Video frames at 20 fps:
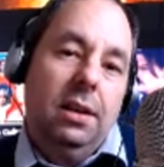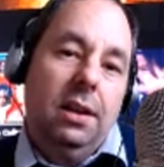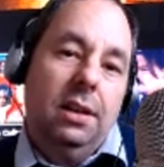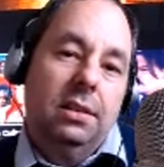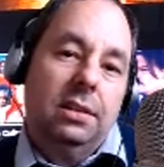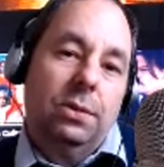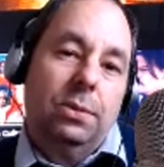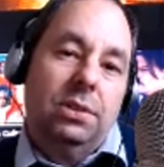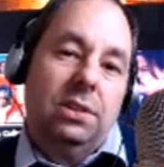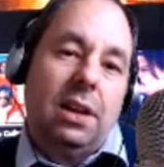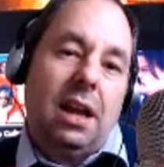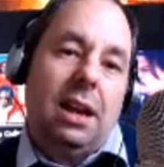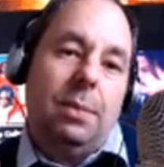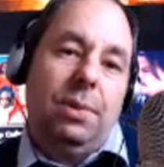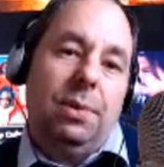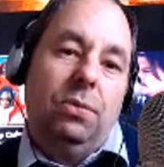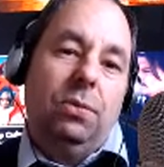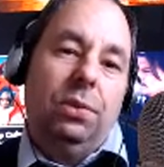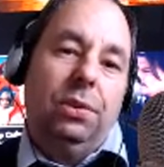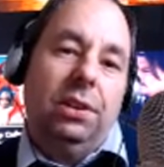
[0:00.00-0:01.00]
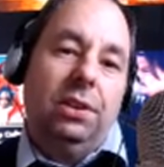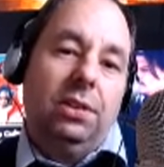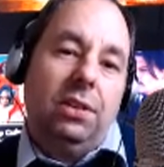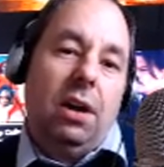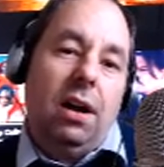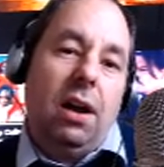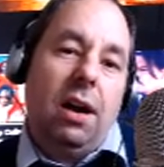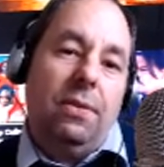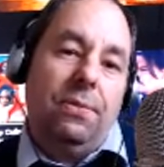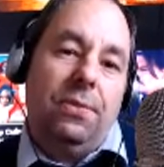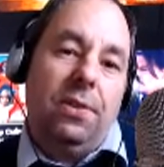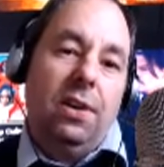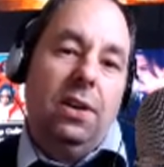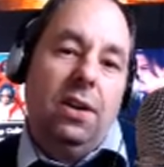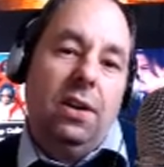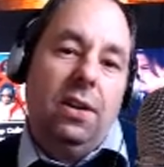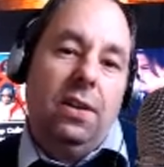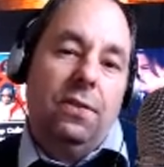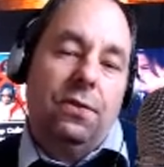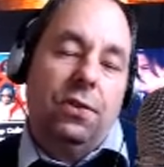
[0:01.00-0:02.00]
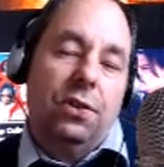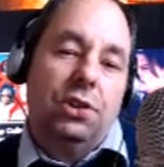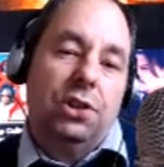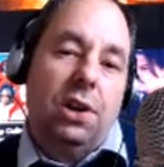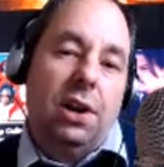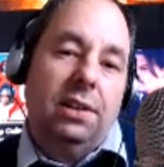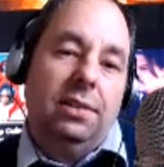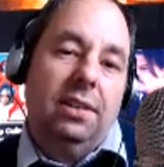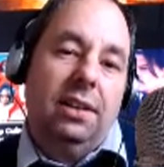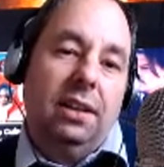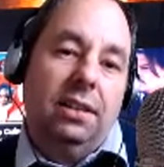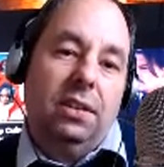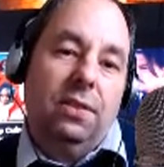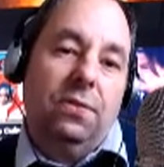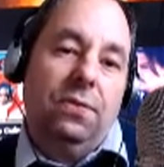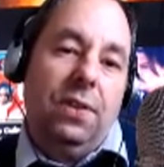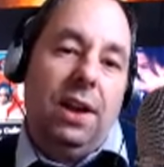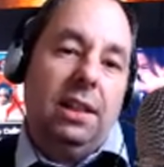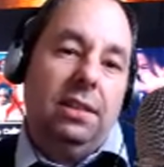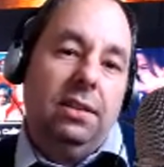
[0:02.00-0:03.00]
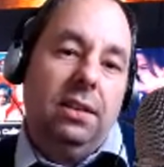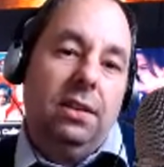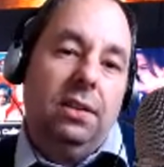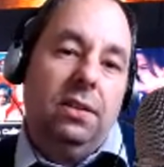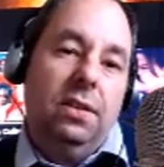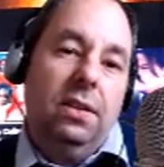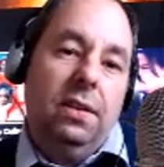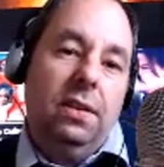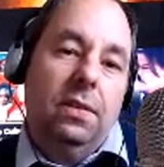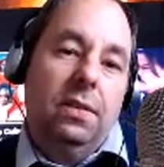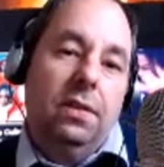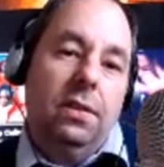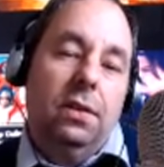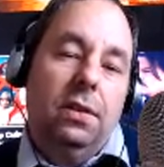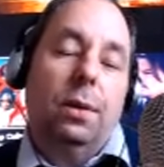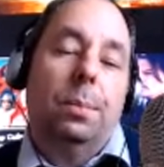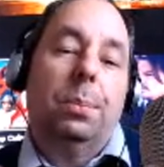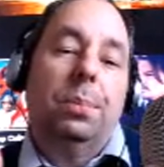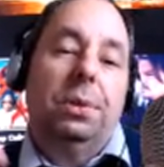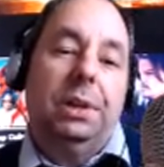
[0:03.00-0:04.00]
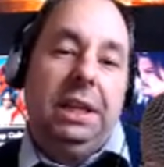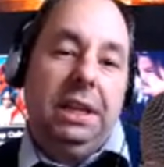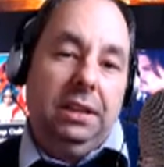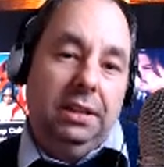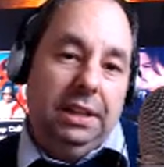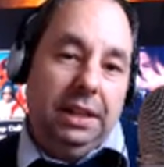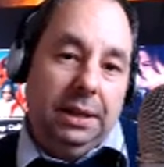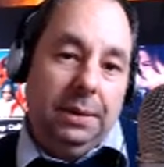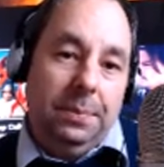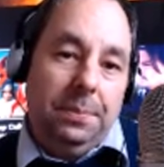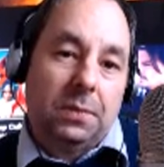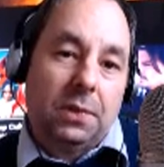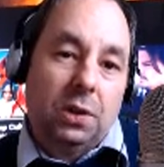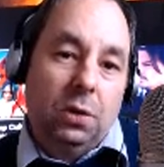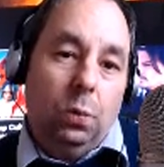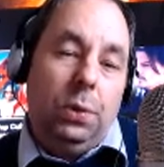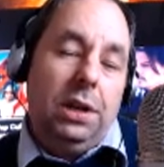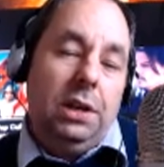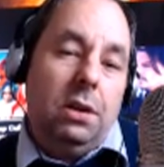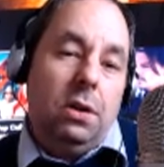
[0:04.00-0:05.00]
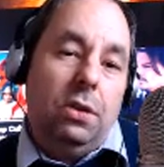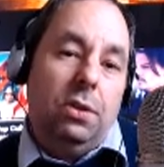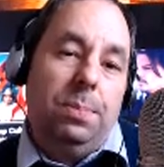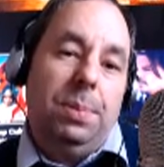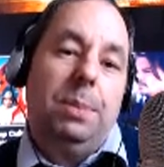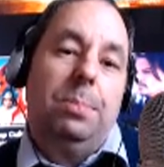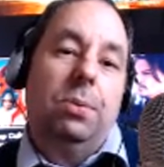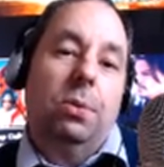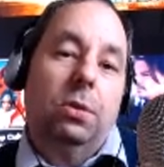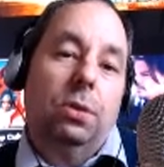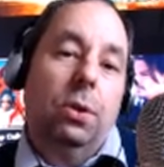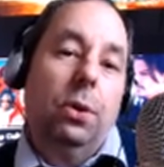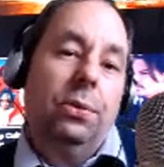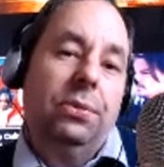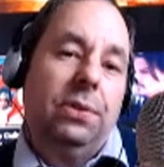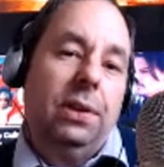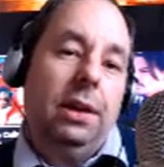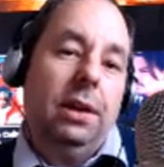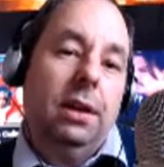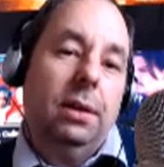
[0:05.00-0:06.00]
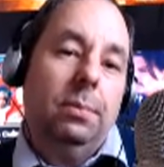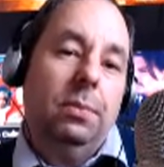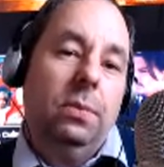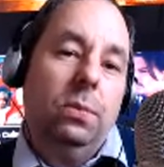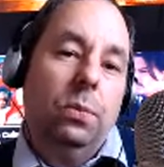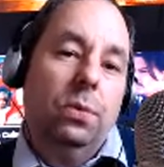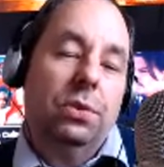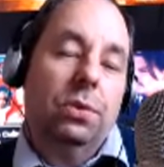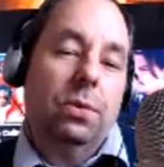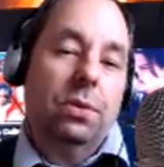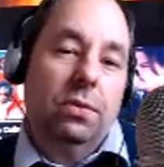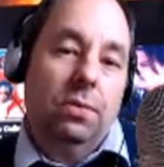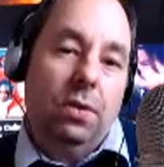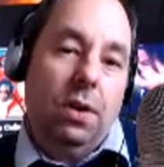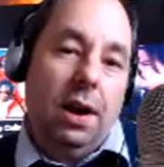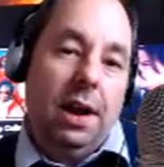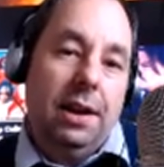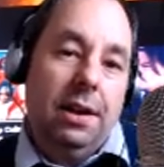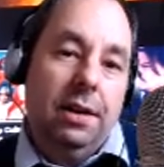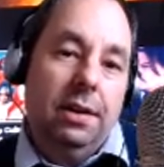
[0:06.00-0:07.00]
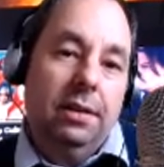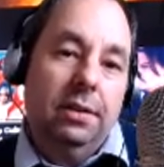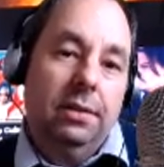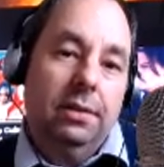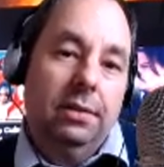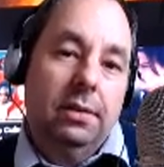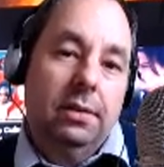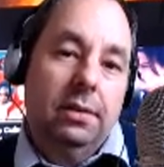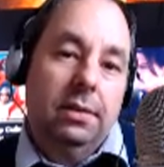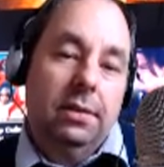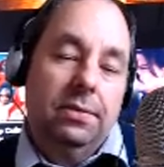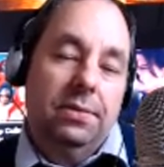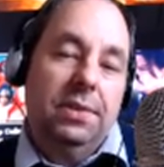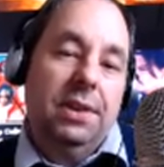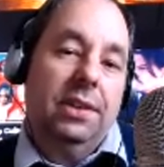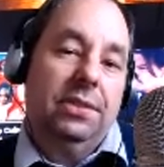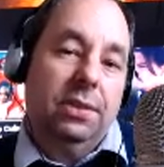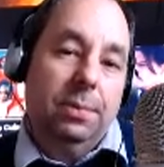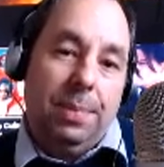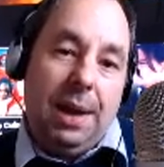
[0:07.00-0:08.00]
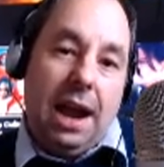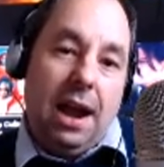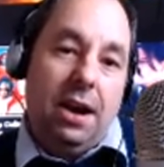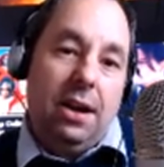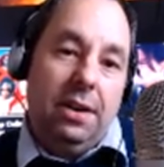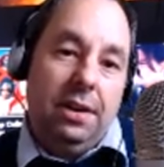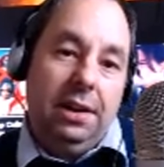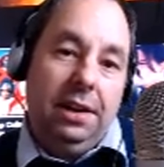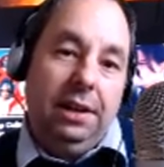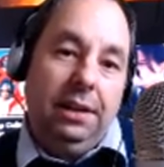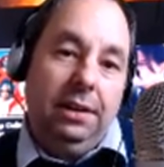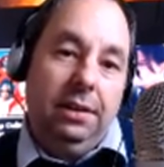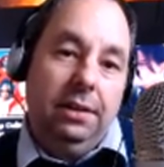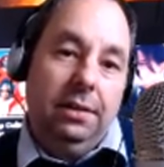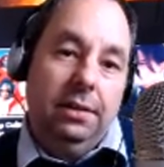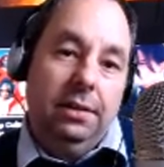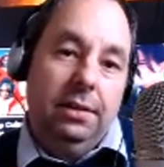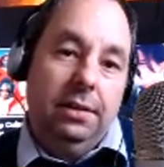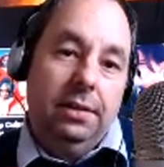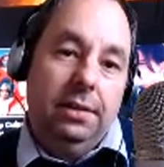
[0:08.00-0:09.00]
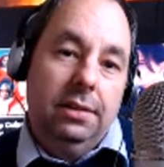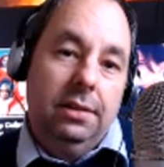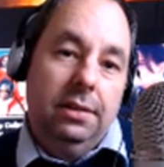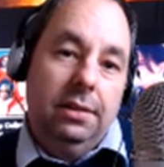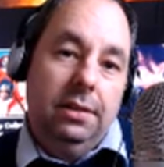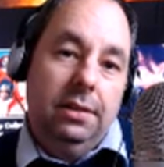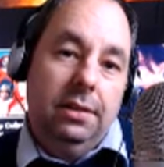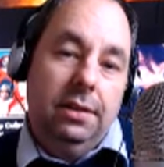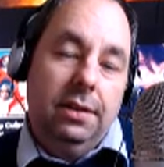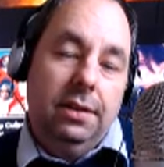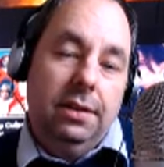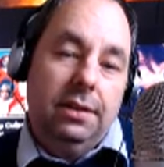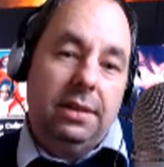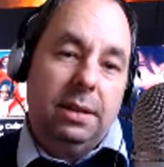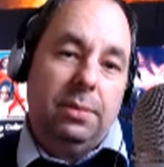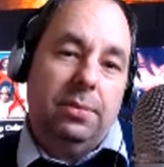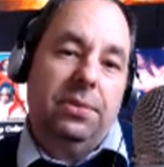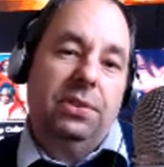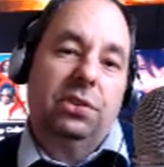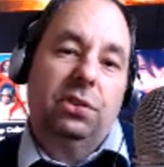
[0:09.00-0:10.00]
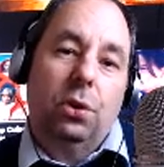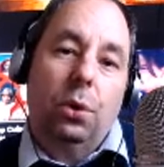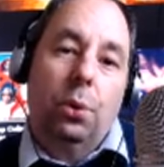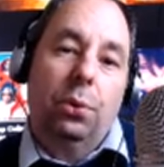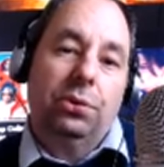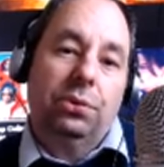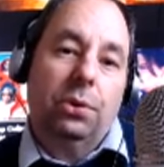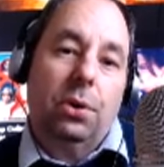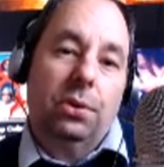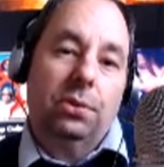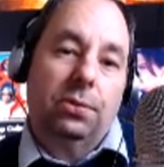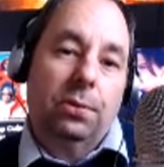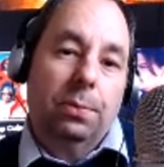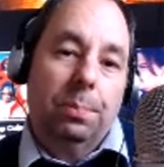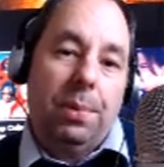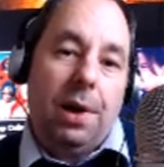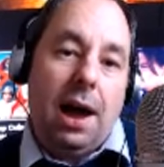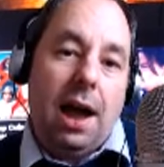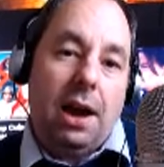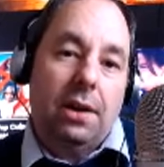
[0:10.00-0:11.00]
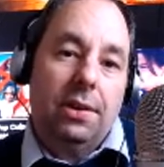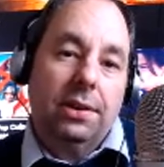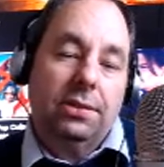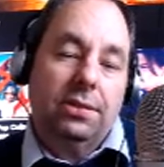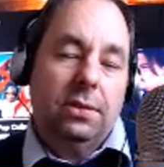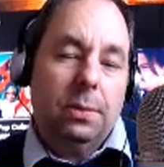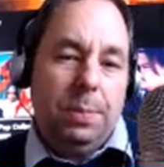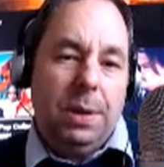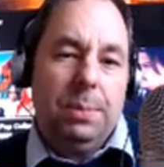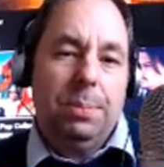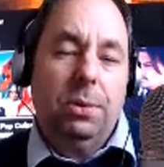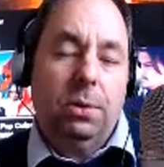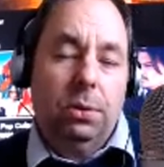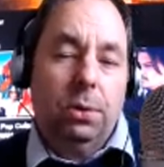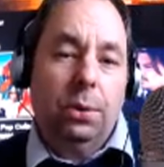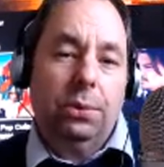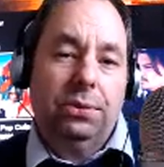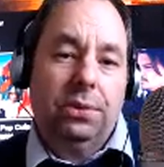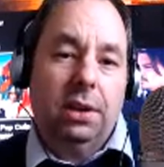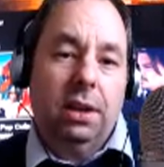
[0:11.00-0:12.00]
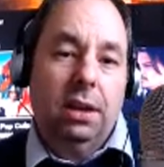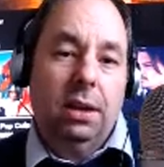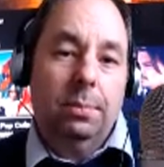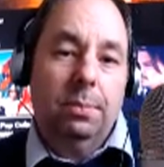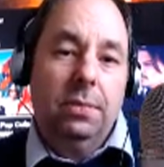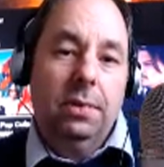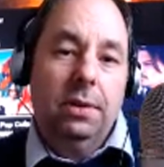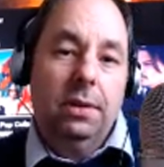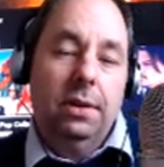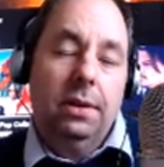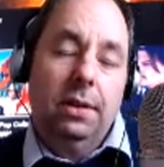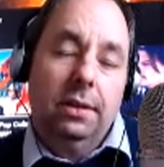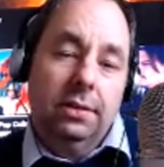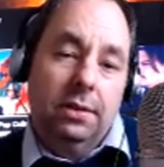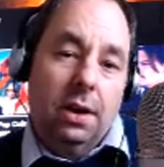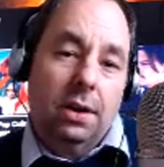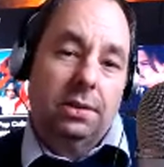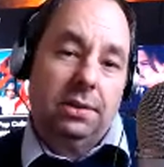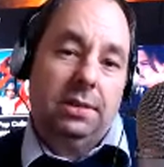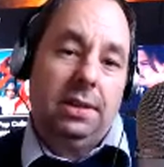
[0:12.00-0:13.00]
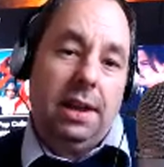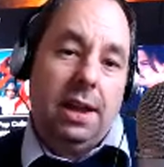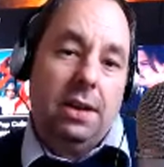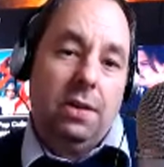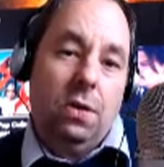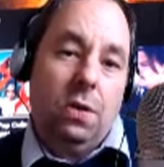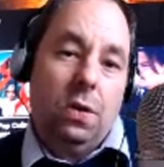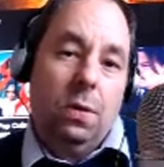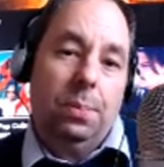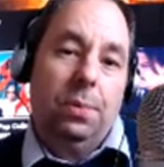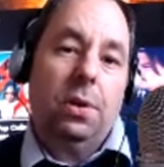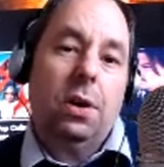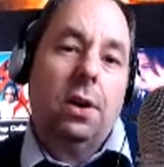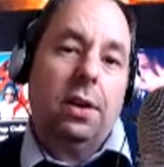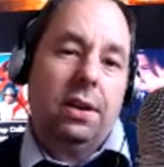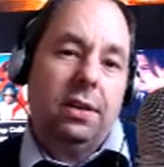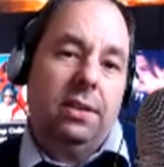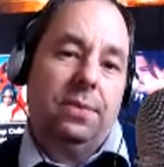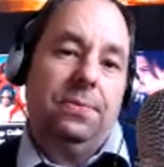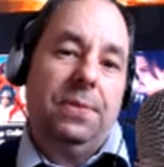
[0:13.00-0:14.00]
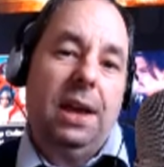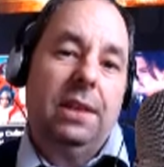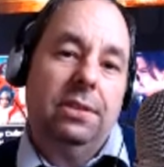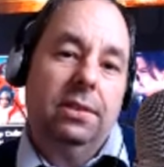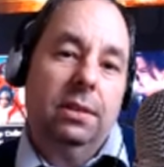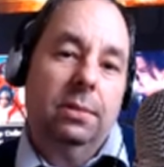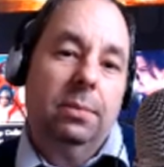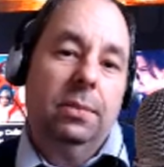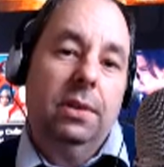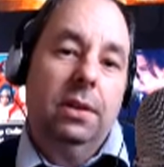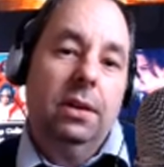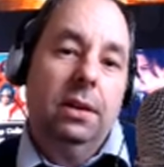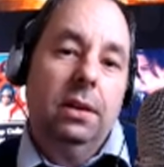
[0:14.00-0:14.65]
So it's got to be really tough for Johnny to get defended completely. We know the people close to him, Winona Ryder, Vanessa Paradis, some of his co-stars from Pirates, the people close to him, Doug Stanhope, are going to defend him.